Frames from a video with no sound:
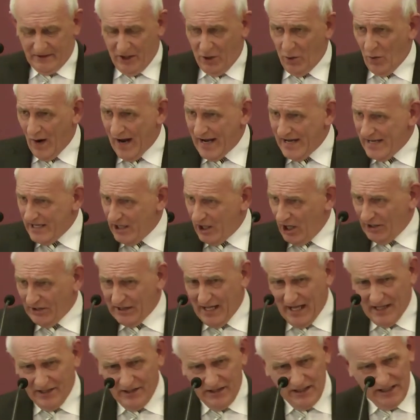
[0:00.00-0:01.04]
Now, why he
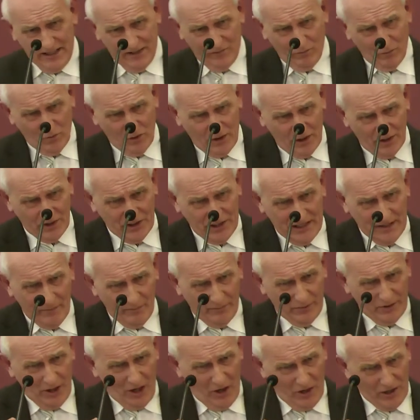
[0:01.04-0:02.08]
got that name was, he
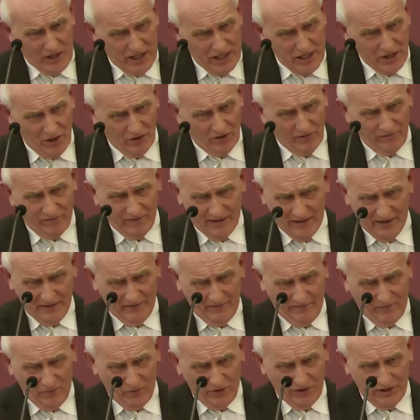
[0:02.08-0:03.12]
employed a young
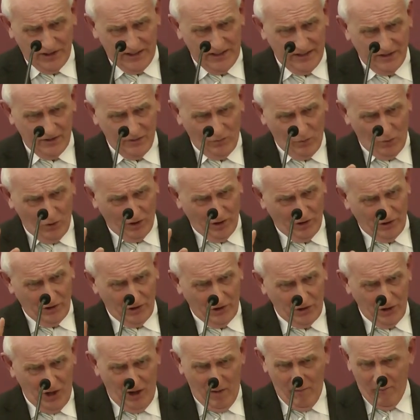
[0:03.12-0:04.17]
fella at 14 to work in
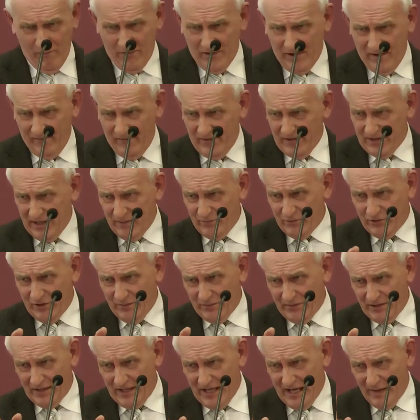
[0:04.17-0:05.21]
the shop, and every time
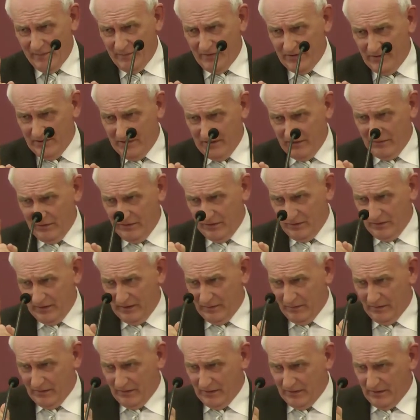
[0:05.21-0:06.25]
something happened,
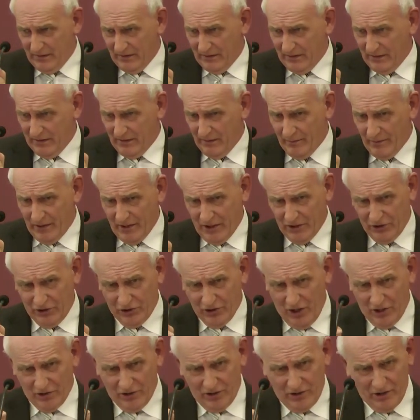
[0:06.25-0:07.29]
the boy
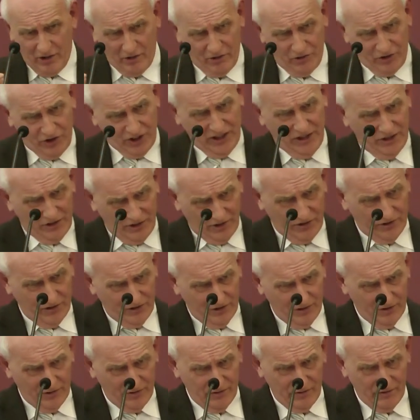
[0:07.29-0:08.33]
shouted out, Jesus.